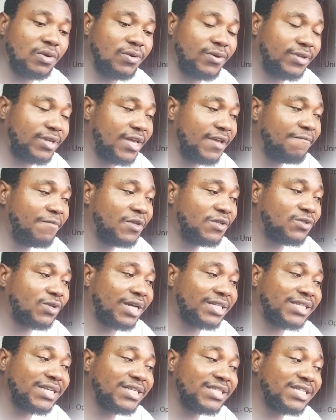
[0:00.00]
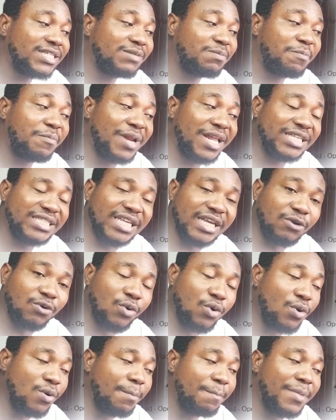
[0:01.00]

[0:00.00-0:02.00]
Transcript: Okay, so I think this plays a role.